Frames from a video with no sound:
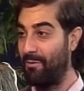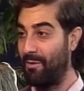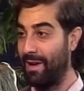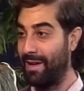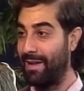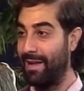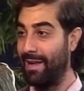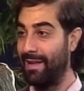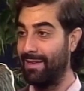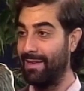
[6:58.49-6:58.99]
Why
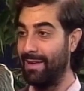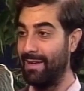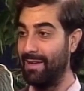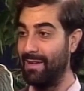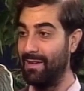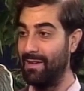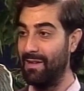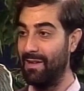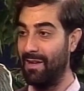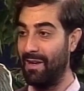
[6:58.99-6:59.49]
can't
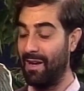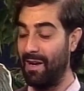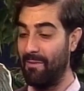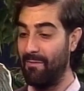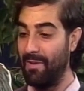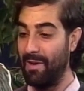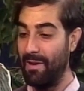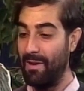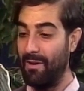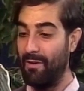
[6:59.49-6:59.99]
they
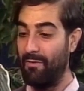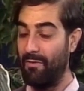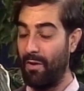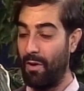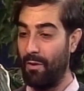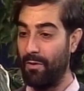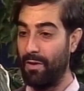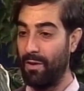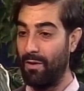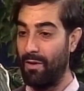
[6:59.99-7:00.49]

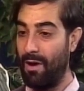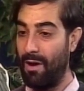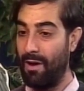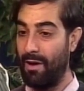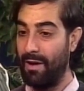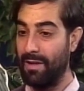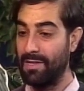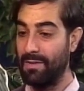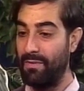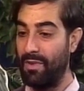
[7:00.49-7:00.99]
follow the
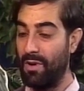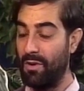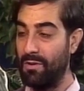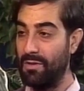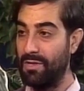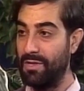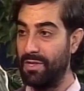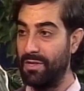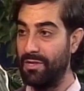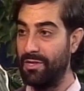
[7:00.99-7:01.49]
law as
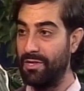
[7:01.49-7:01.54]
opposed to